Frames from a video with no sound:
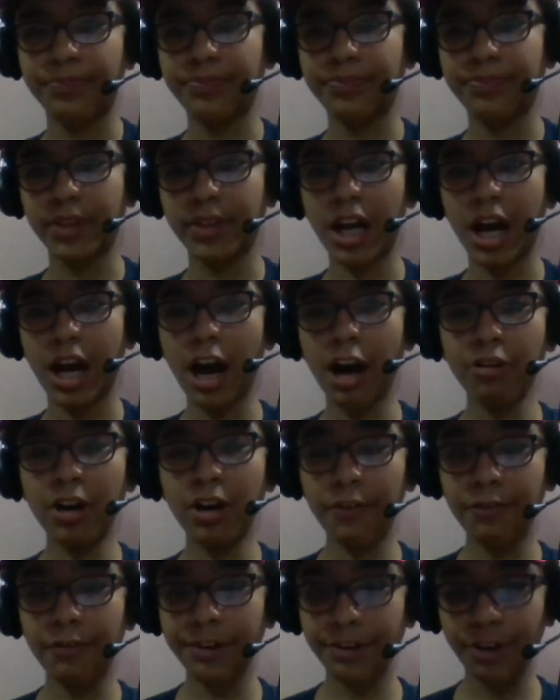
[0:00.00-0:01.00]
how
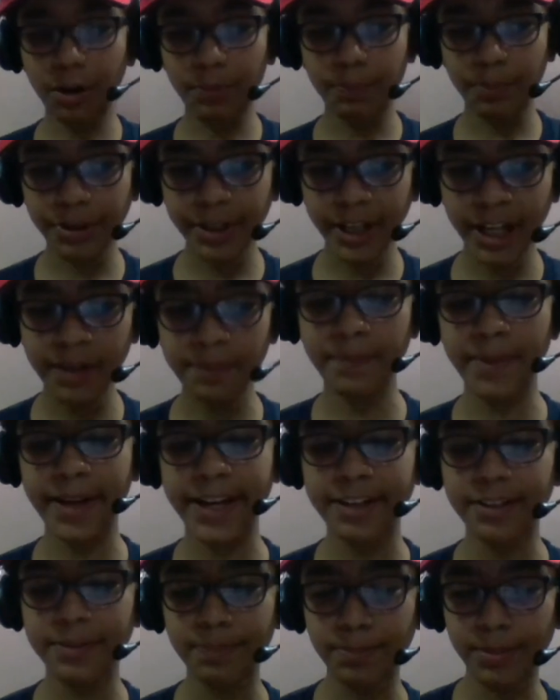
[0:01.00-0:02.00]
our opponent
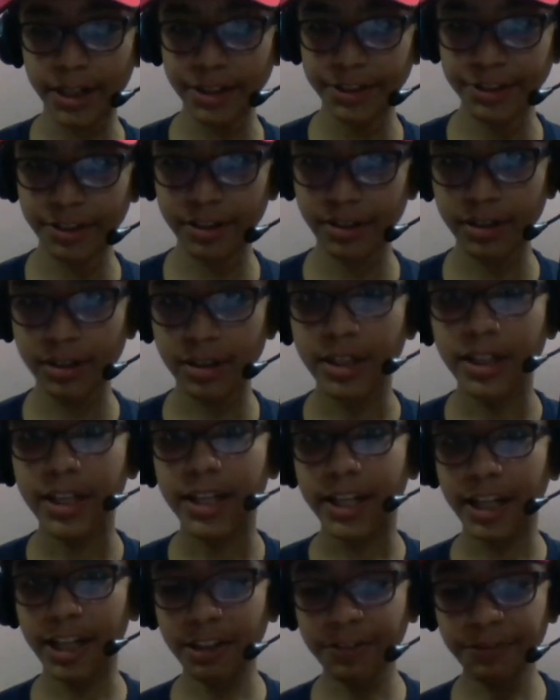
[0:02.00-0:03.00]
made a blunder.
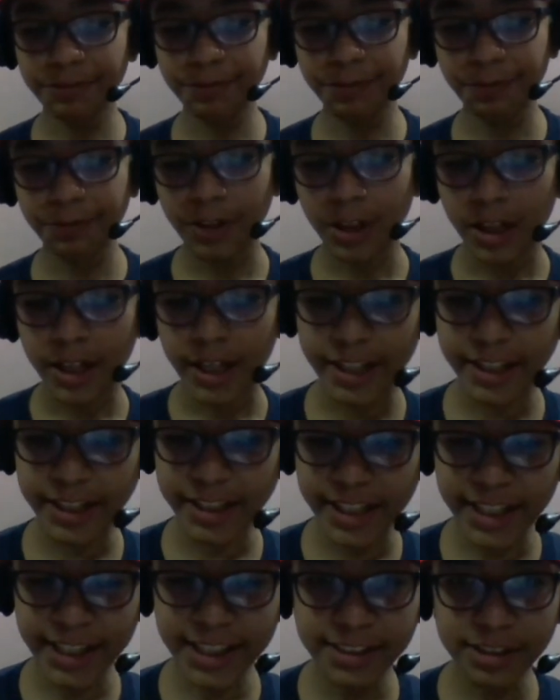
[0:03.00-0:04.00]
If in
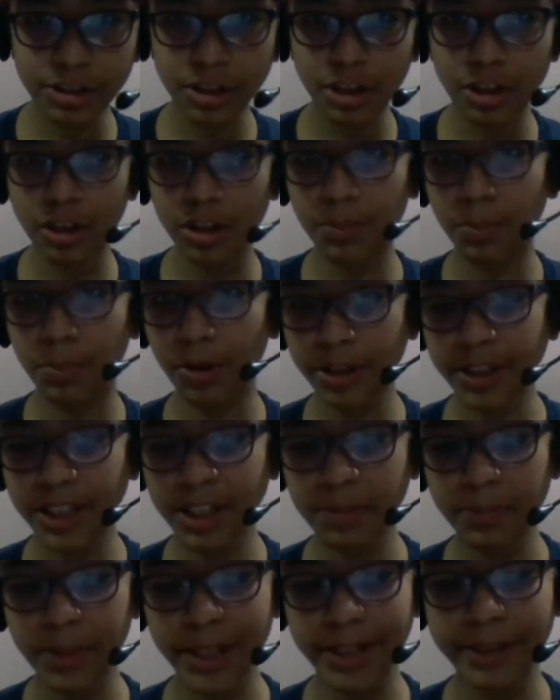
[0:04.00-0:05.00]
case your
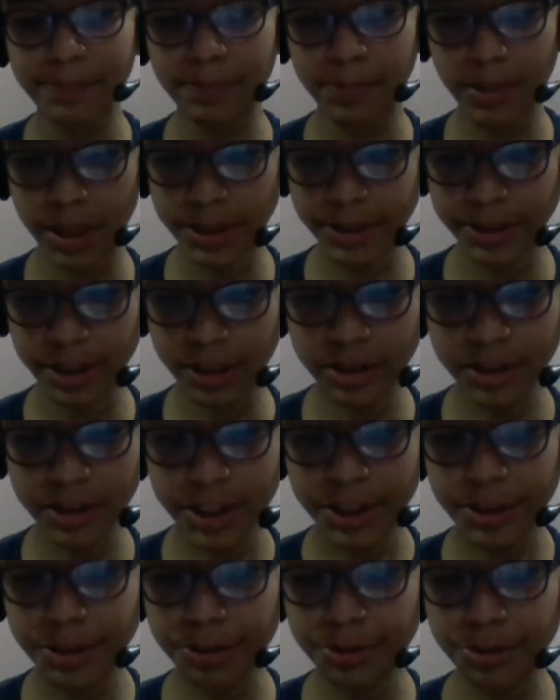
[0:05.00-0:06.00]
opponent made a blunder,
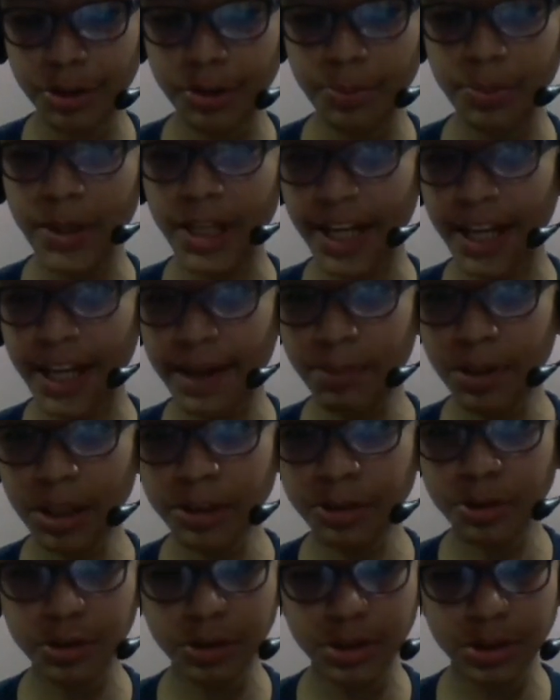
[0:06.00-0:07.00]
you should be able
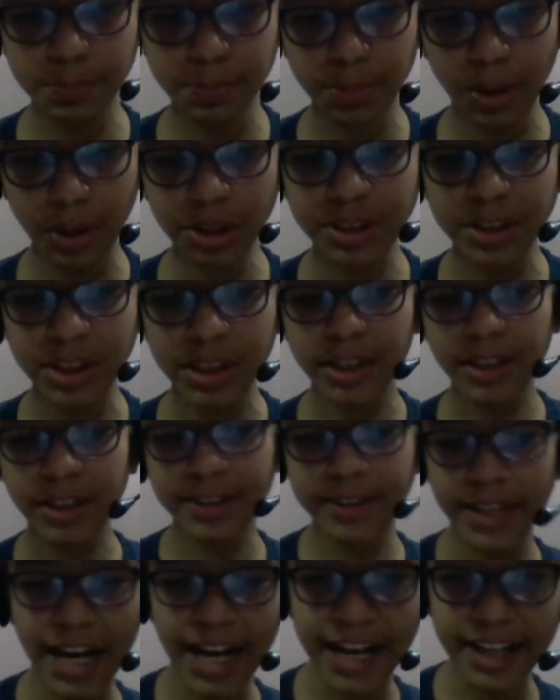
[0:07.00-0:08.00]
to spot
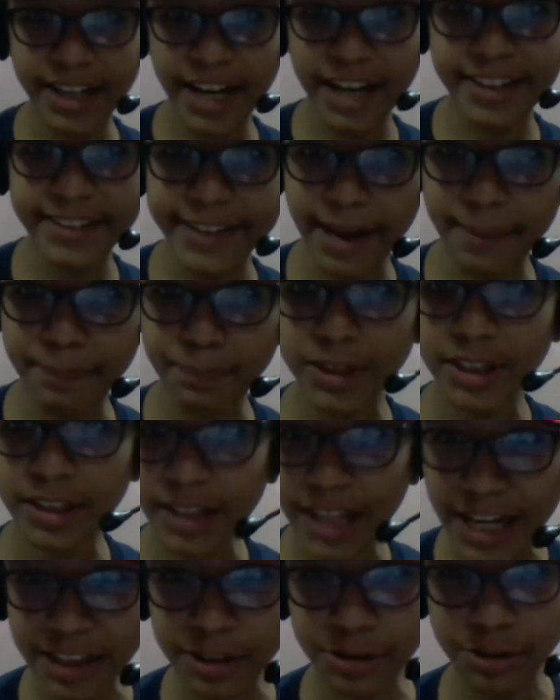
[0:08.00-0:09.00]
that and
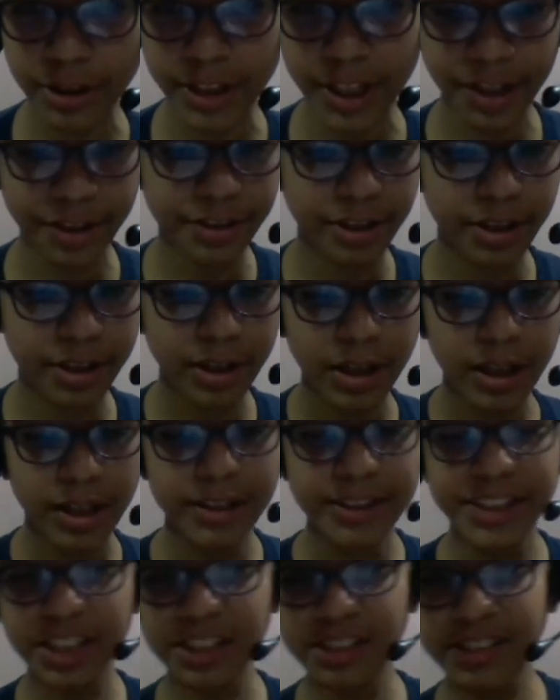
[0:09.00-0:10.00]
capitalize on it,
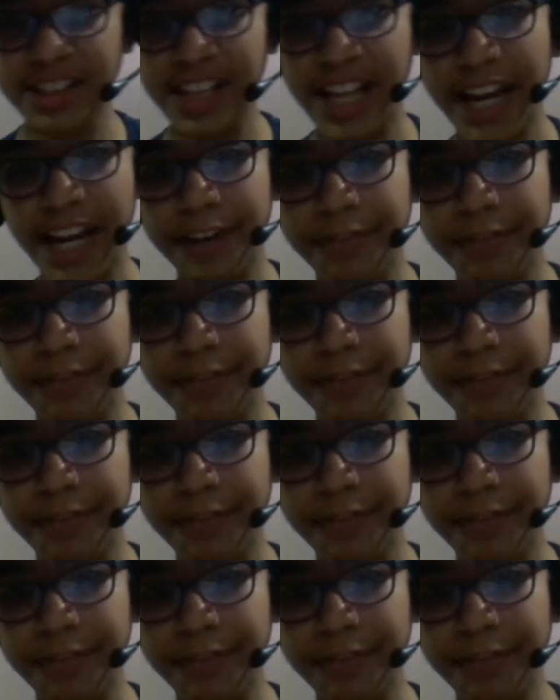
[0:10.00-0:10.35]
just like we